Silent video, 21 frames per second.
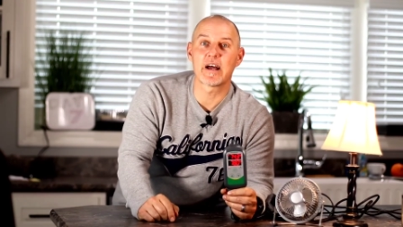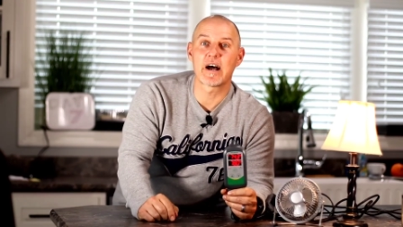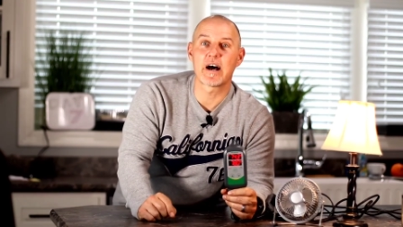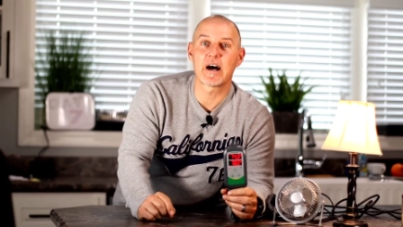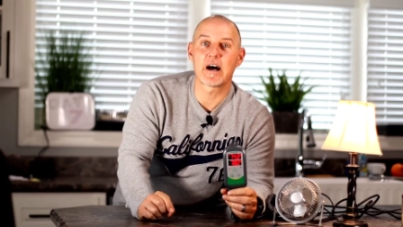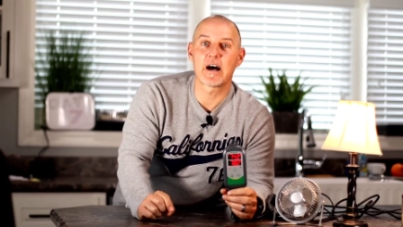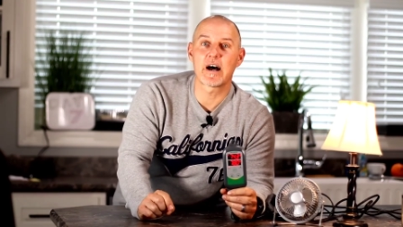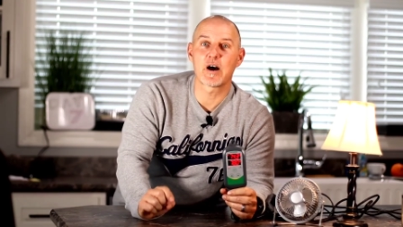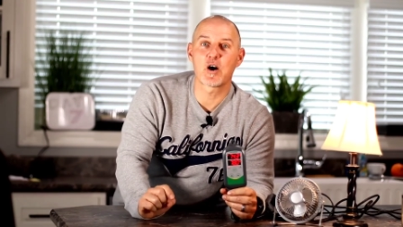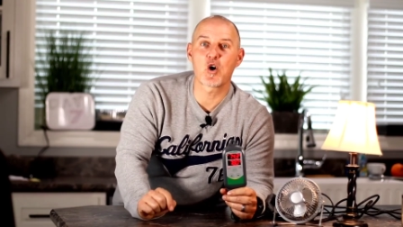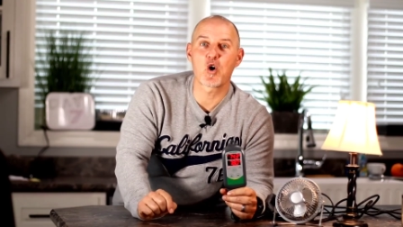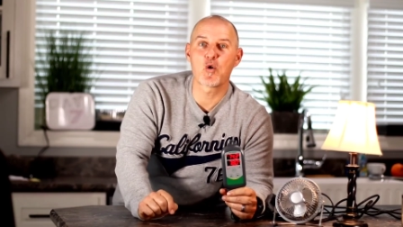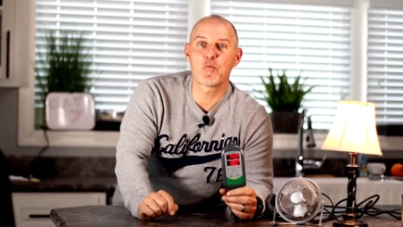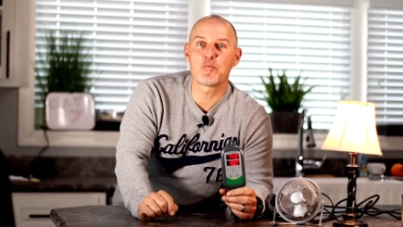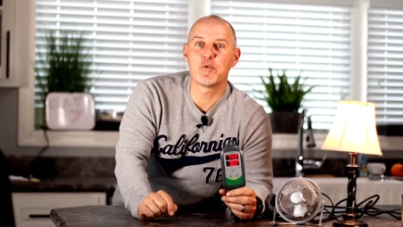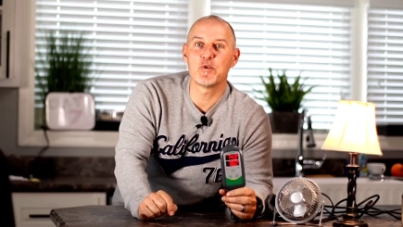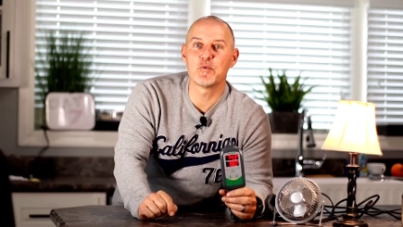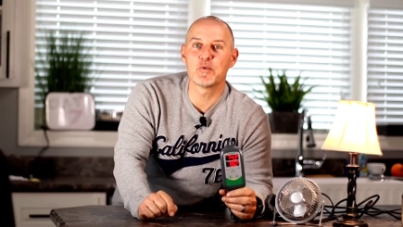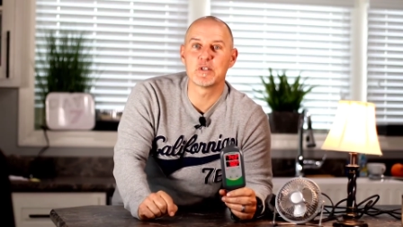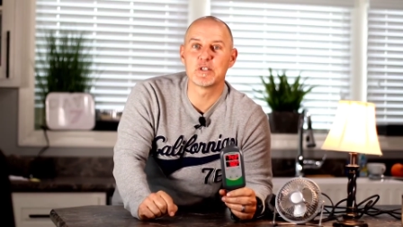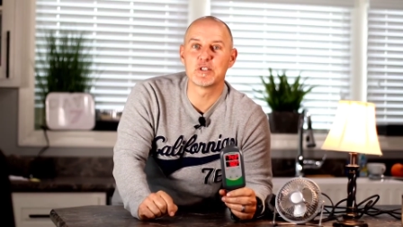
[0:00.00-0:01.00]
I uh, hope
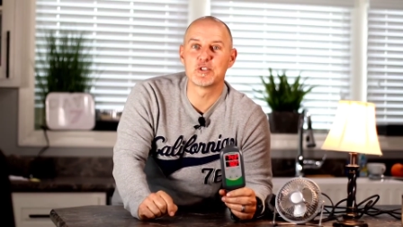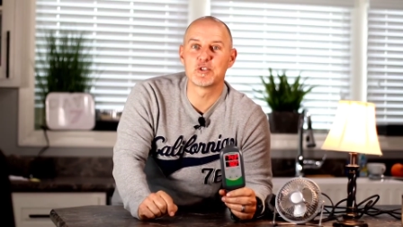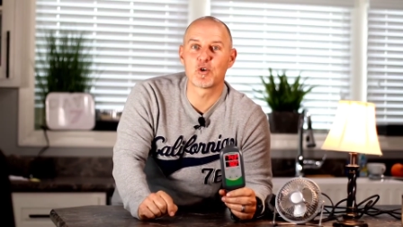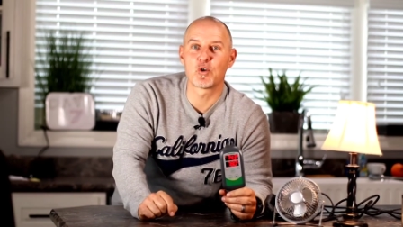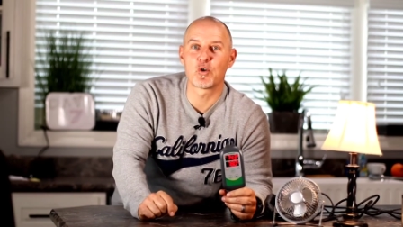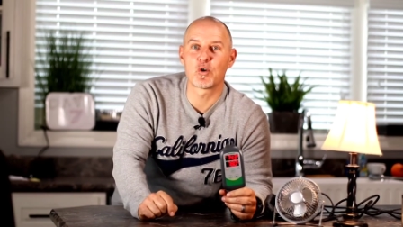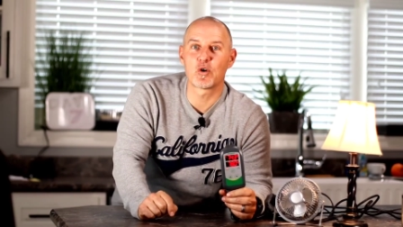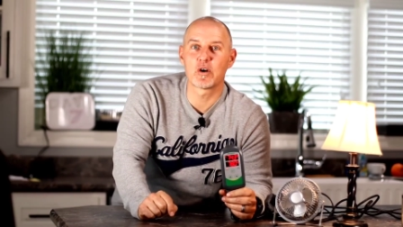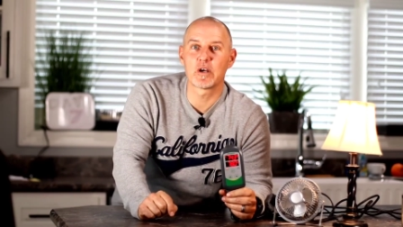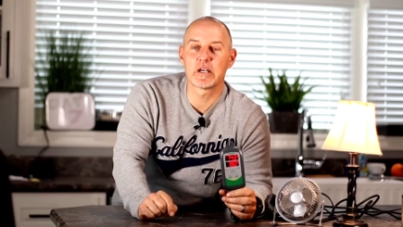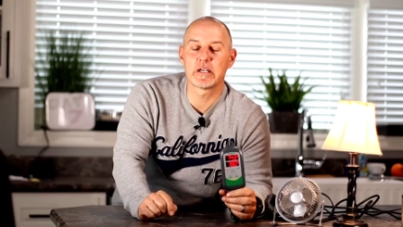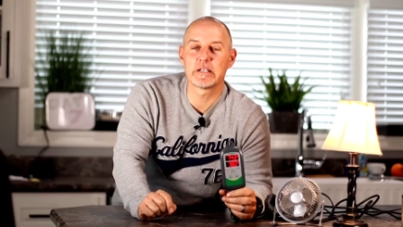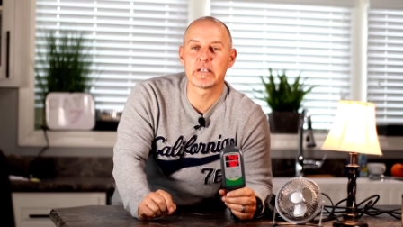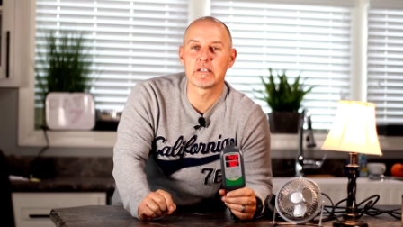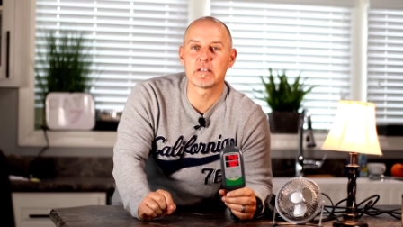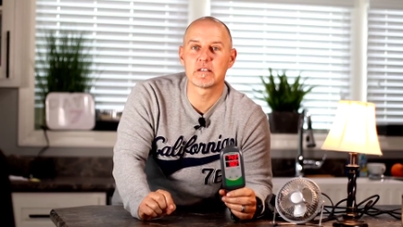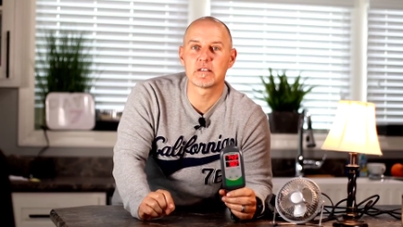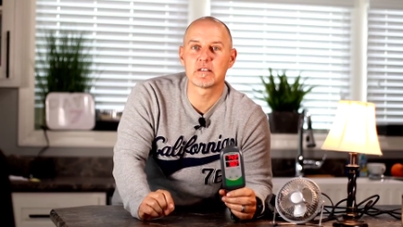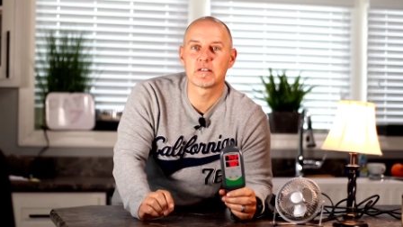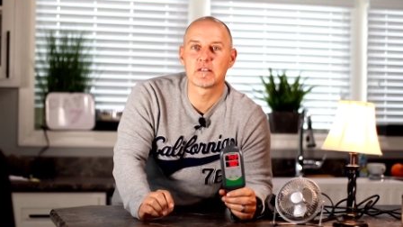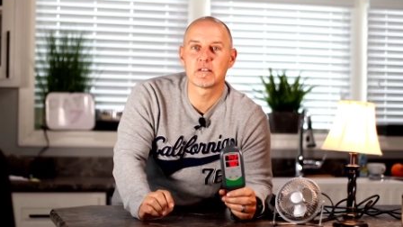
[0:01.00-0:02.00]
you enjoyed
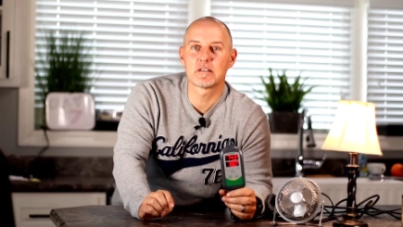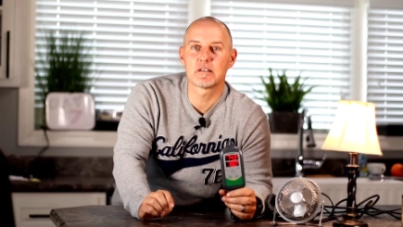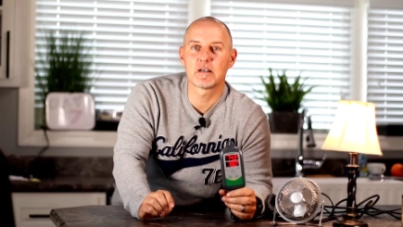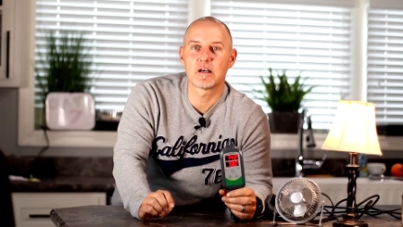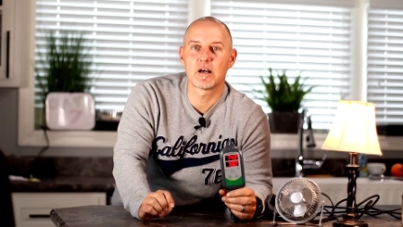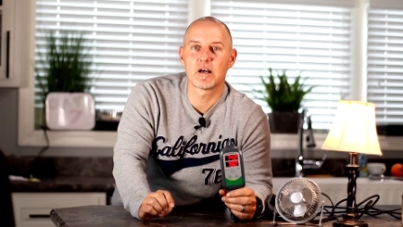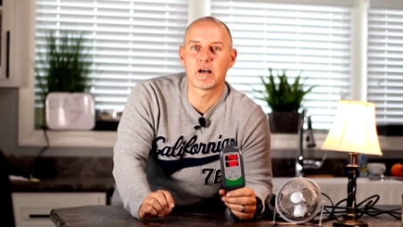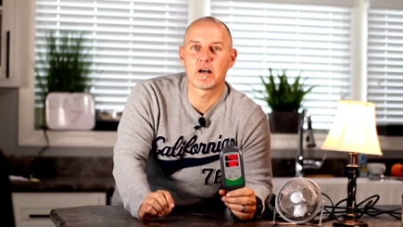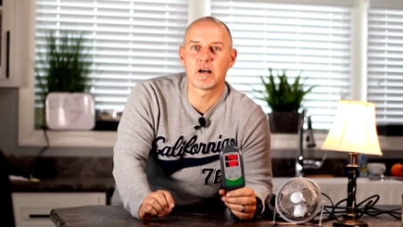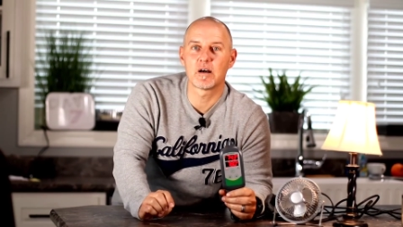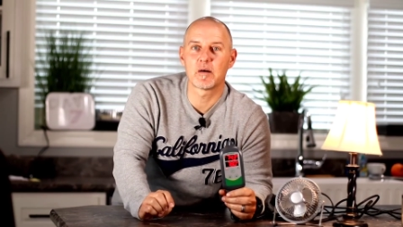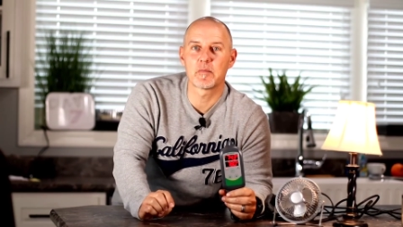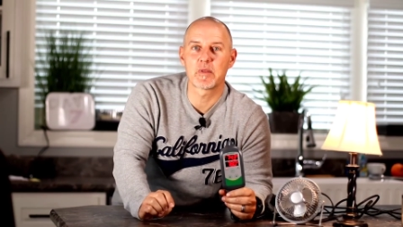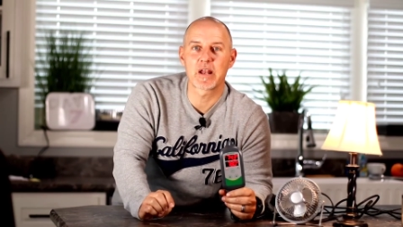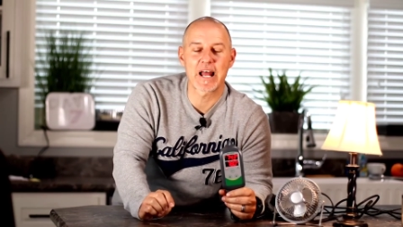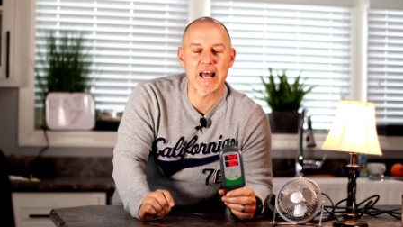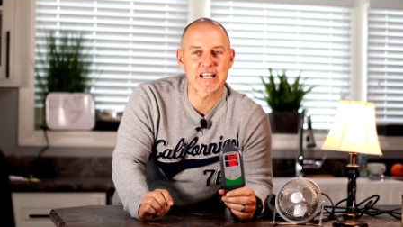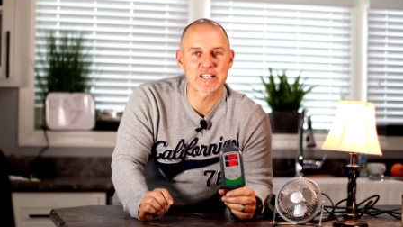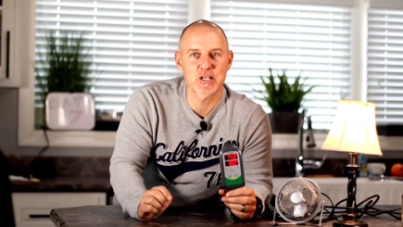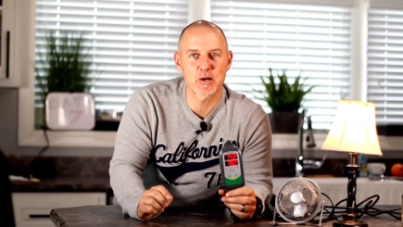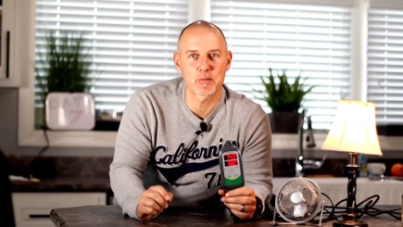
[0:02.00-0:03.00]
um, the
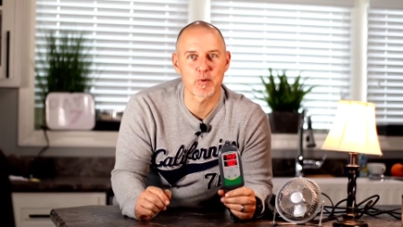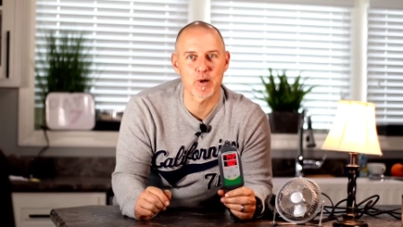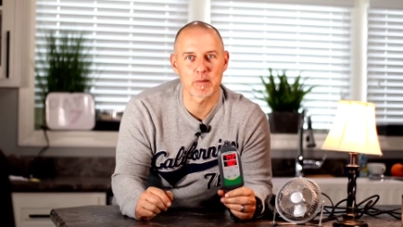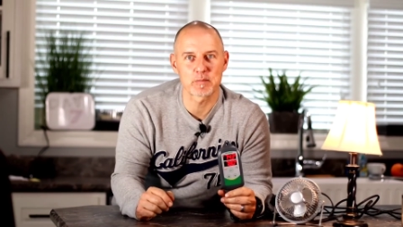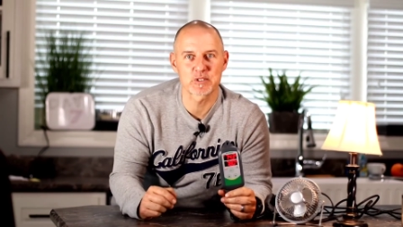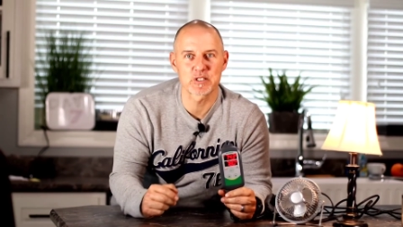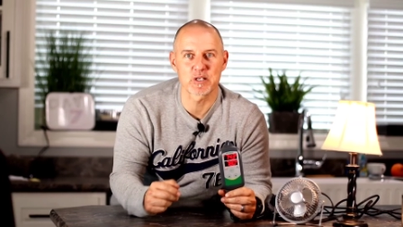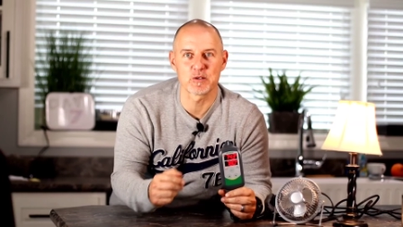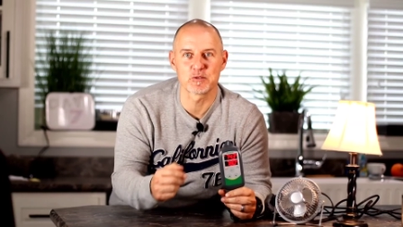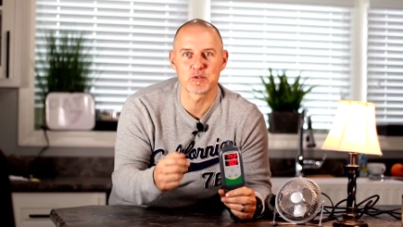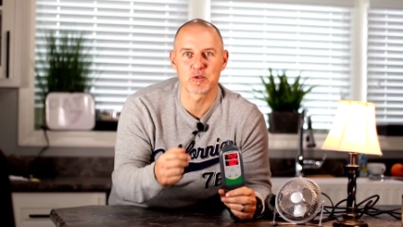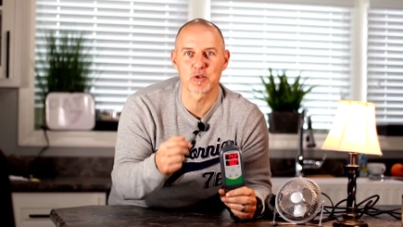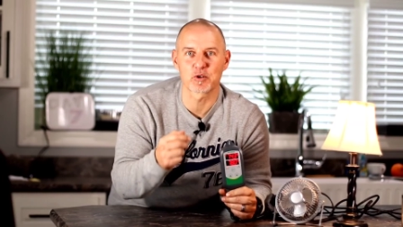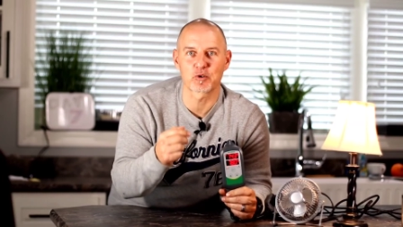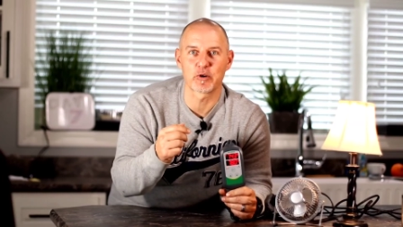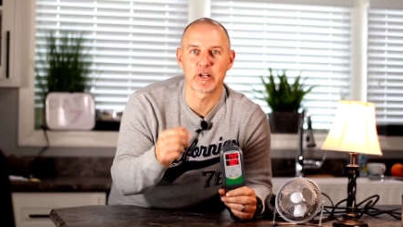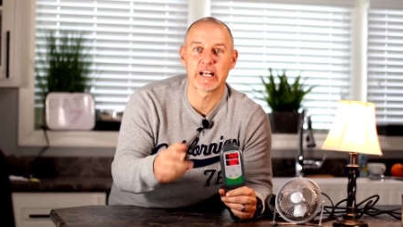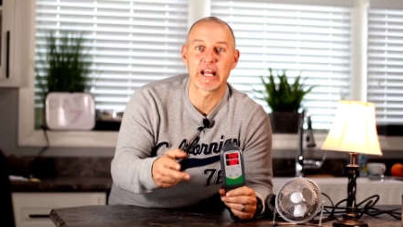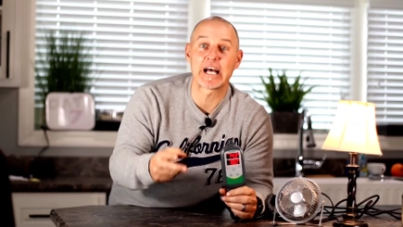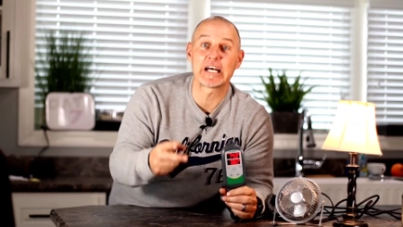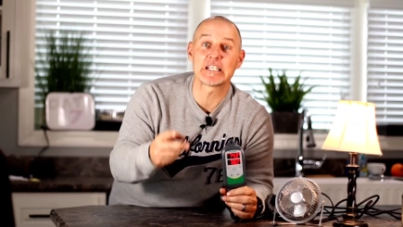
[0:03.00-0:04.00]
last couple episodes on the
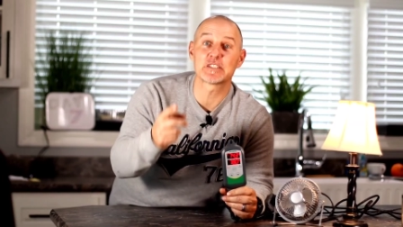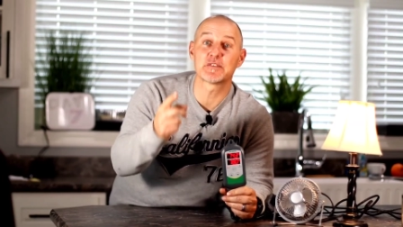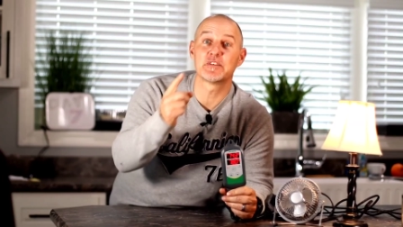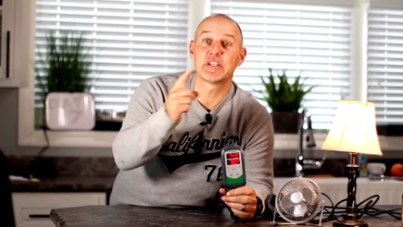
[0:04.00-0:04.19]
greenhouse.